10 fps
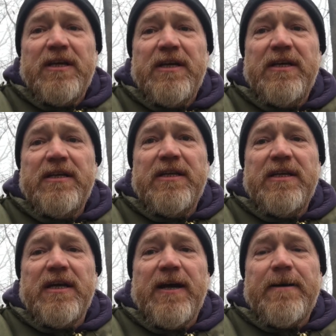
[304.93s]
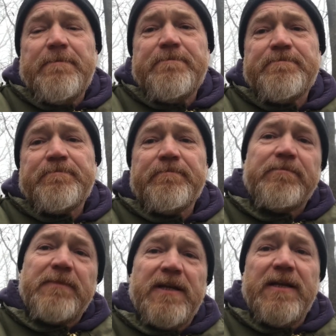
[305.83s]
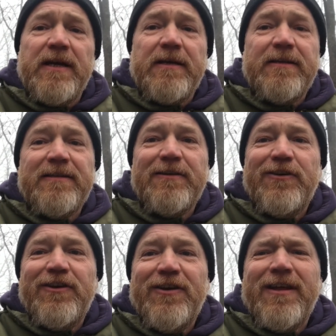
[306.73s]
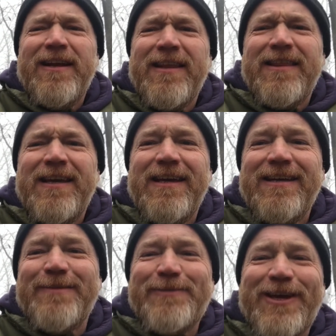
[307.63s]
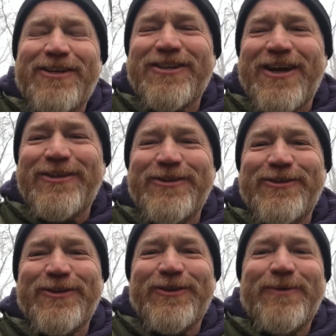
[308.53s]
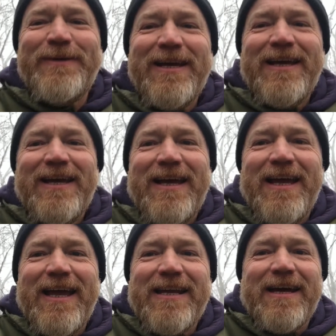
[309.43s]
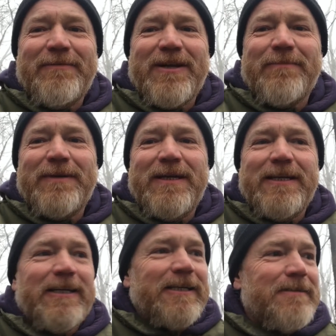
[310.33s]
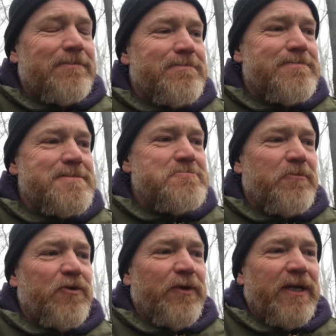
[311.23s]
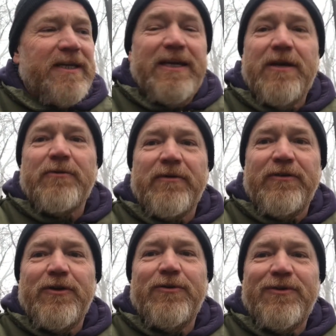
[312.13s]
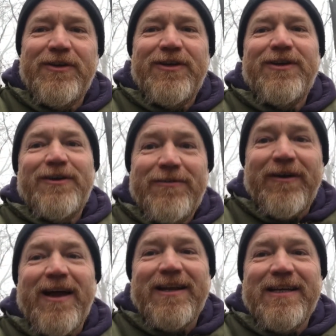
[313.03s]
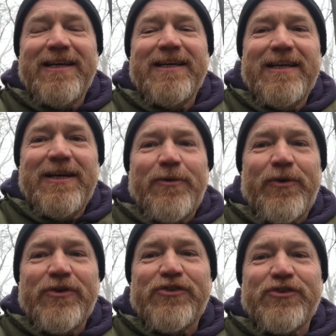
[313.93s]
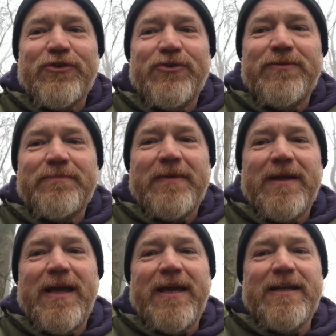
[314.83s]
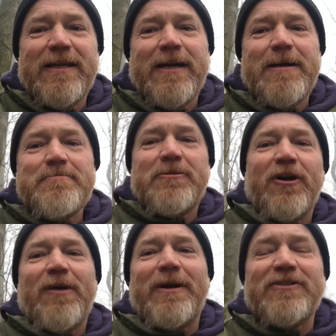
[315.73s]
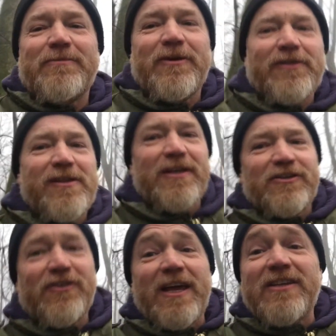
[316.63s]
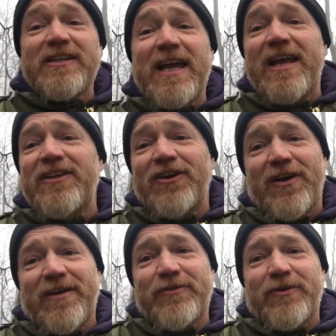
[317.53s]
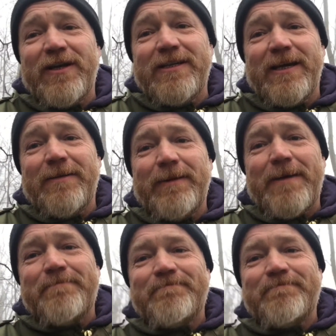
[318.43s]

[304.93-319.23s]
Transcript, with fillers: in the uh, in the in the thing in the place on YouTube, and I'm gonna be uh, doing a gear review finally real soon and uh, talk about some other things. So thanks again. Y'all have a great day. Bye.